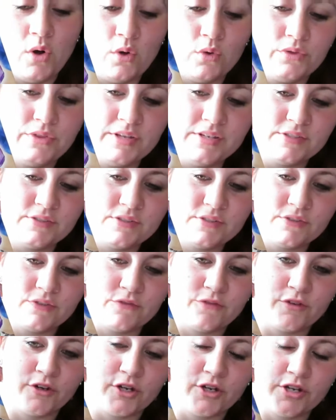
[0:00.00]
hold this
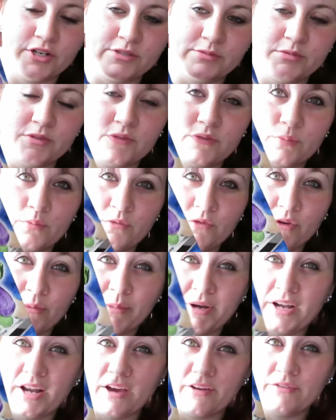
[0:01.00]
for Christmas for
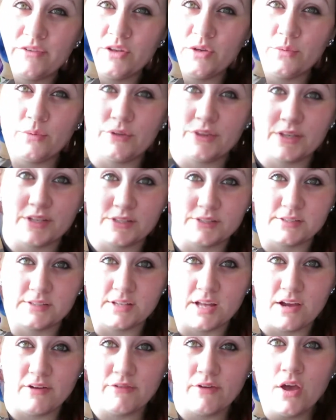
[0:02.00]
my nephew with his
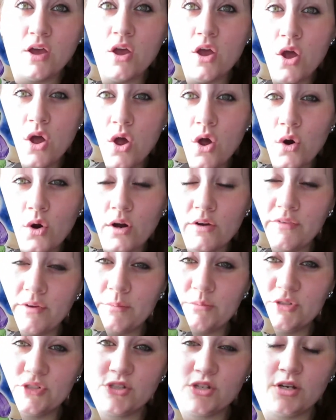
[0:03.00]
stuff, or if
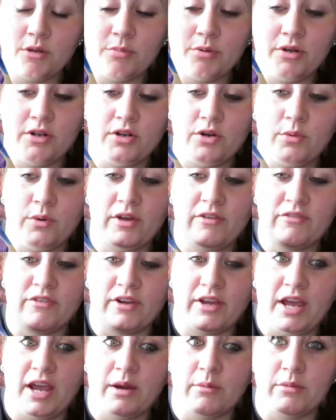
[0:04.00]
I'm just gonna put it away for
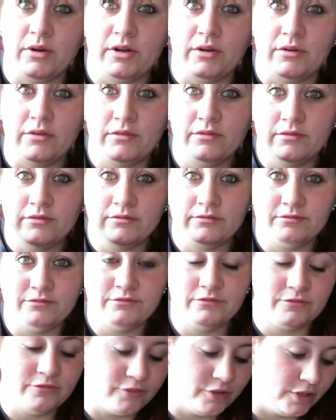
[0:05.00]
Cameron
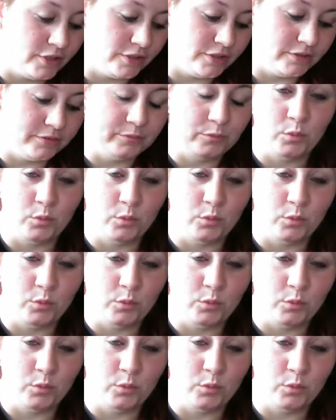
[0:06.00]
for